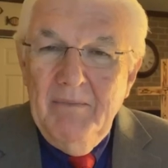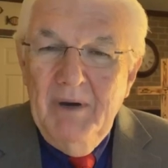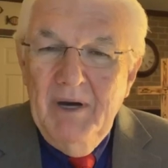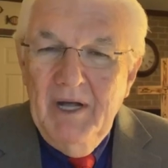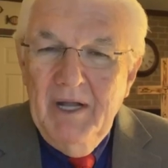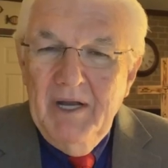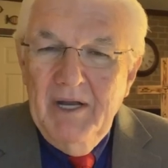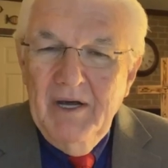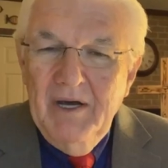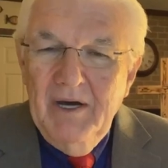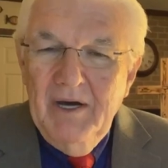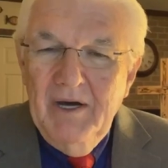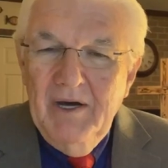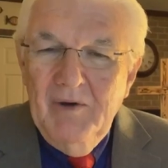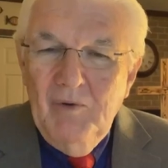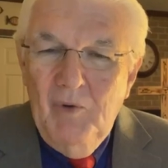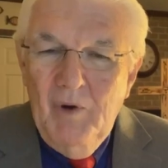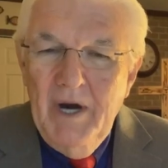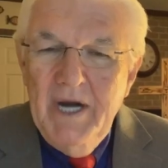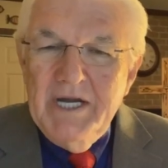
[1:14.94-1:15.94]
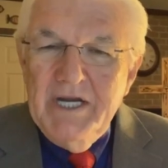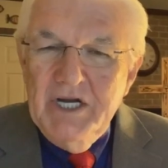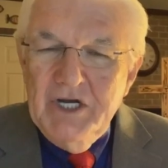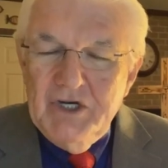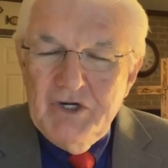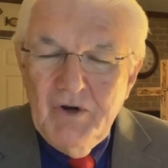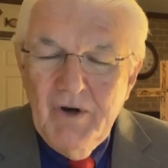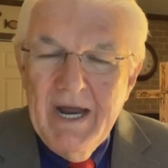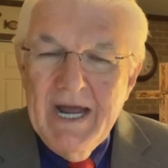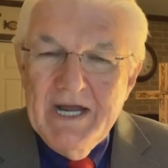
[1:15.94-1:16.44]
But uh, where your
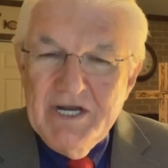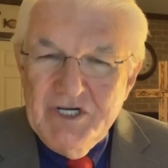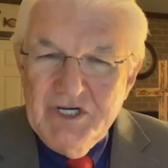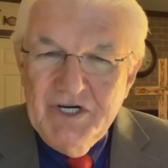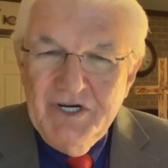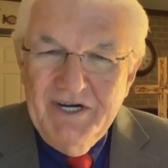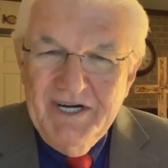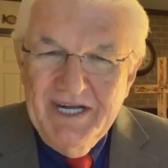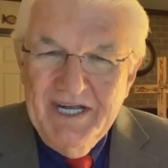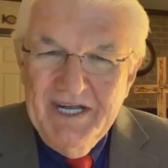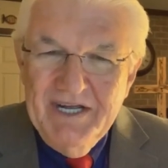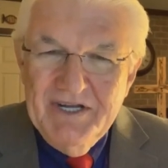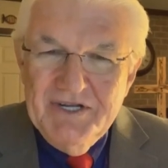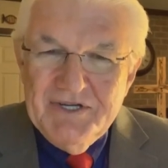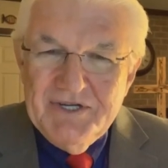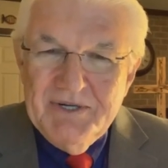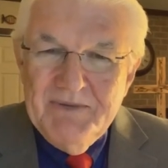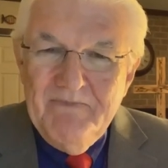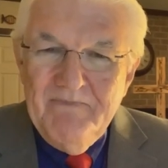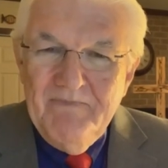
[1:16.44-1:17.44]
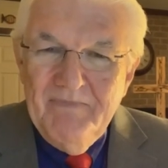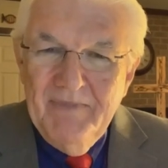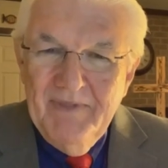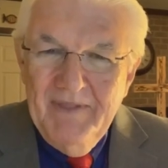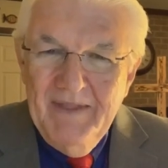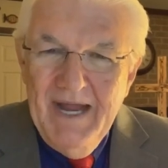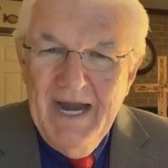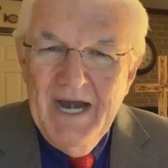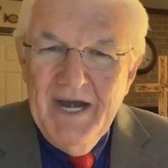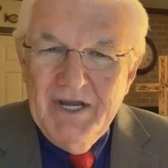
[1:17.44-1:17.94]
treasure is,
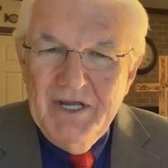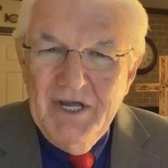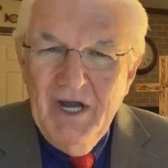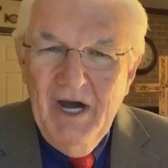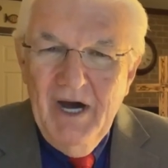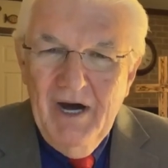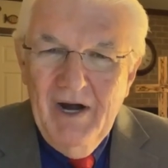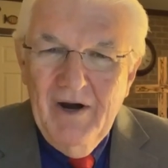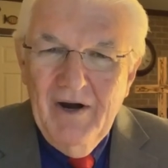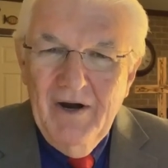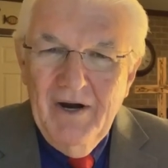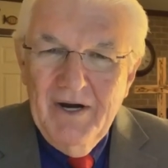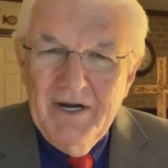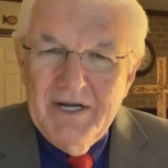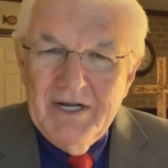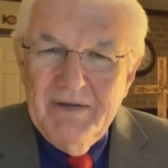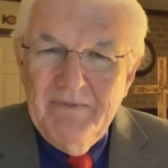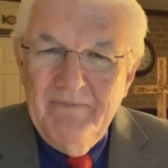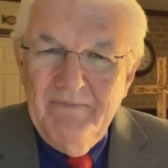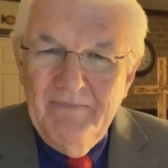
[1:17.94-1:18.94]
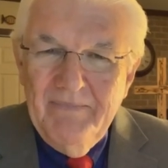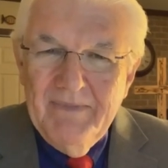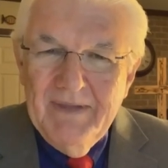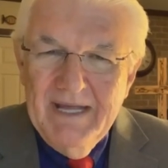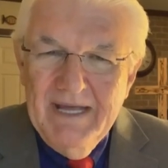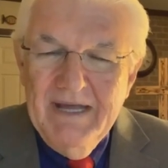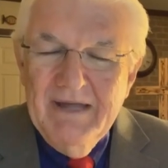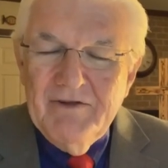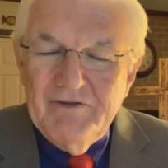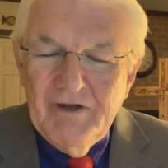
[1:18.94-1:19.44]
there your heart
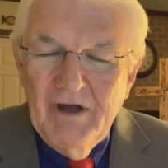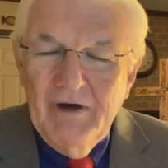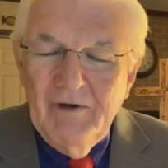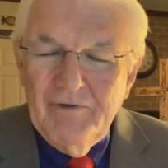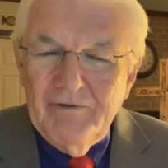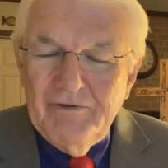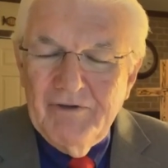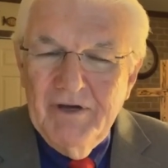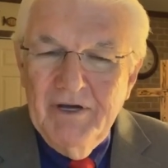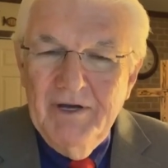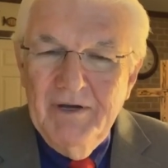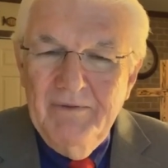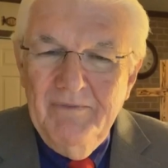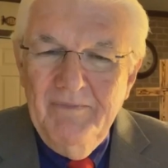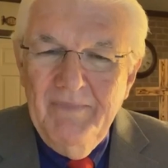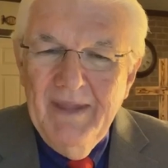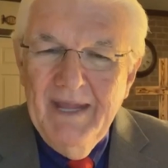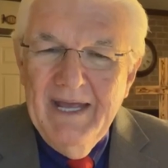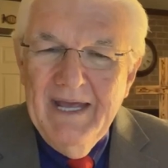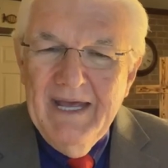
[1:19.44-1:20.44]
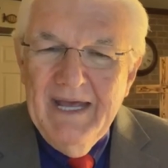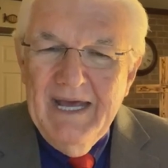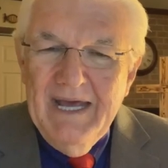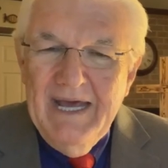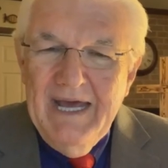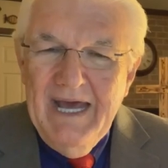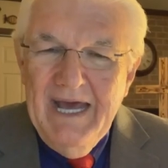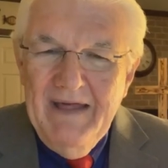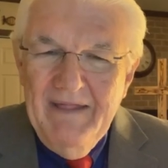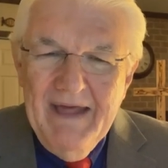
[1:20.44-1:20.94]
is also.
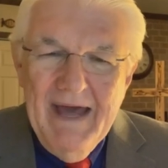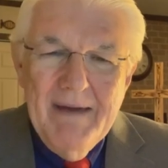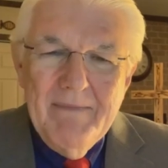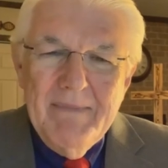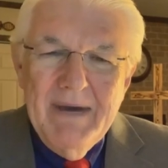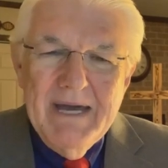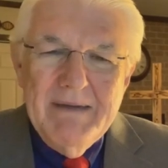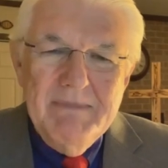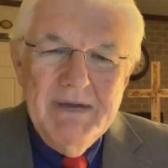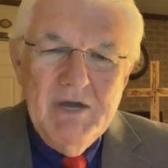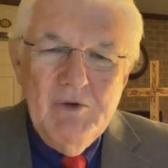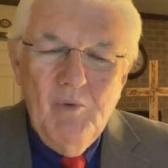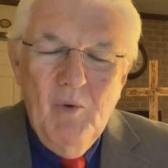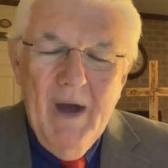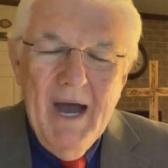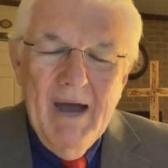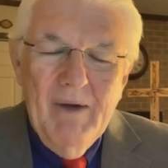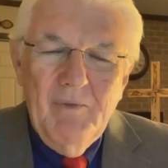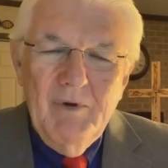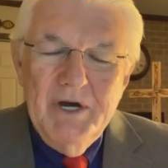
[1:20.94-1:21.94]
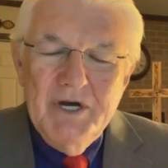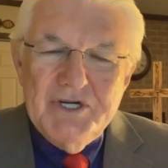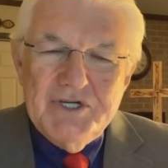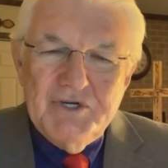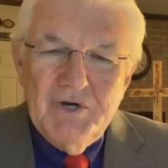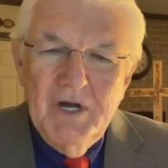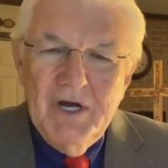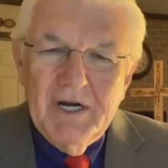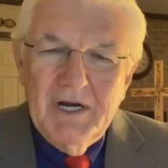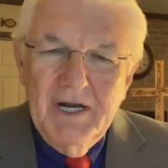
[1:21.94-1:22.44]
And that may be why we're
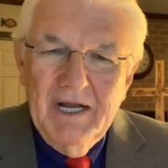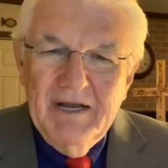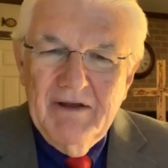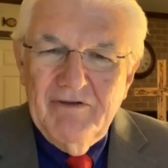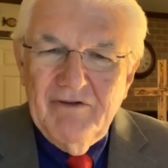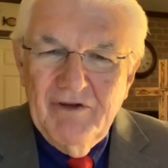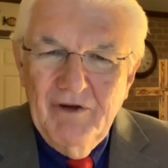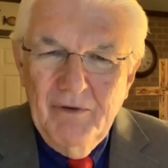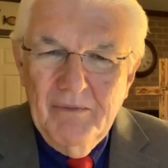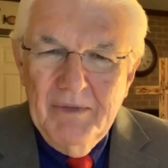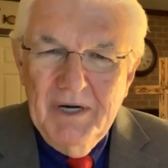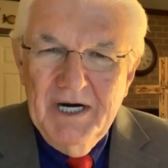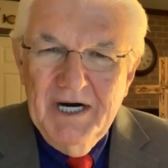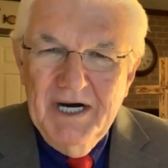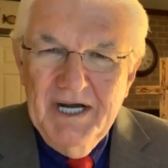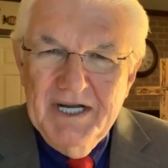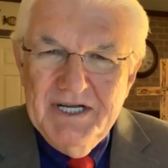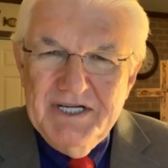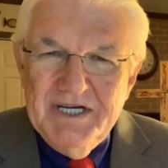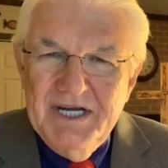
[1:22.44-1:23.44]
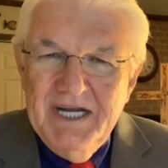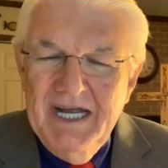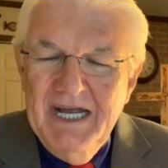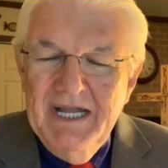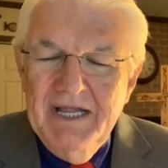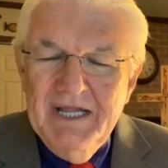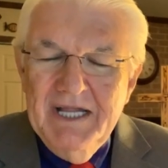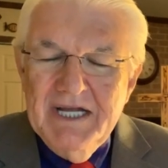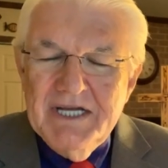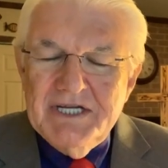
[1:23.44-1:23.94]
struggling so much
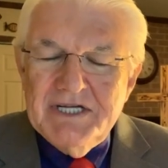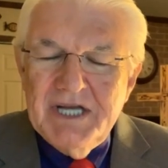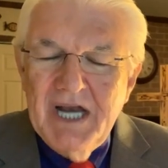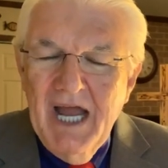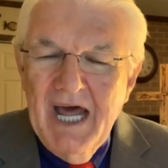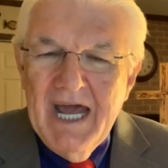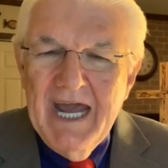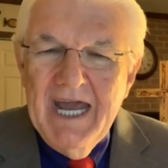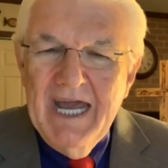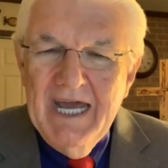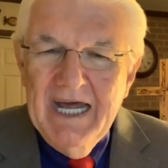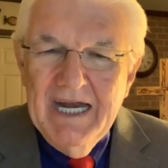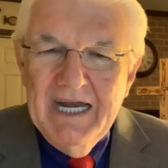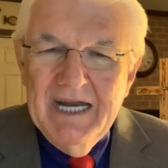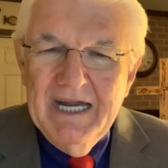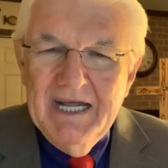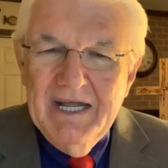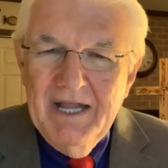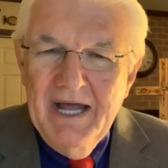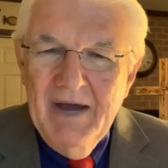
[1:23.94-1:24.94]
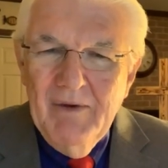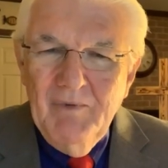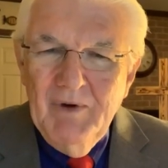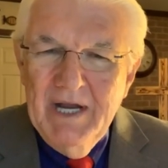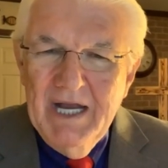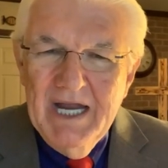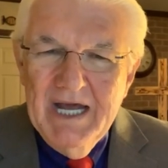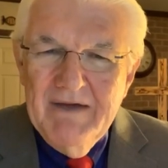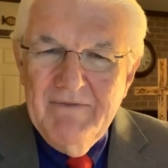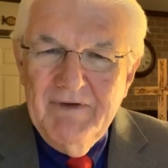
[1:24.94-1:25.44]
in this land that
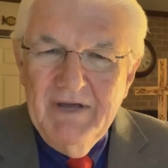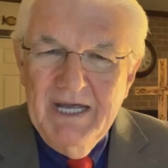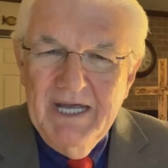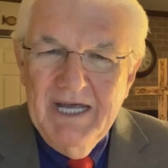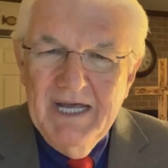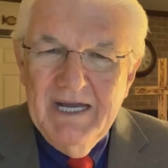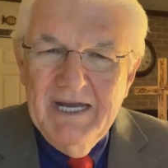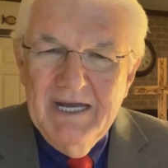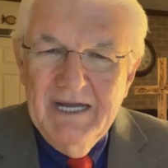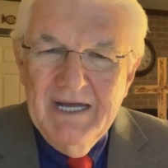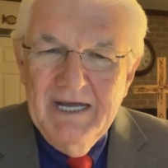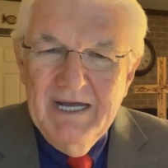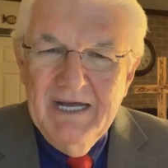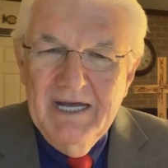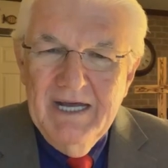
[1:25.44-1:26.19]
we live in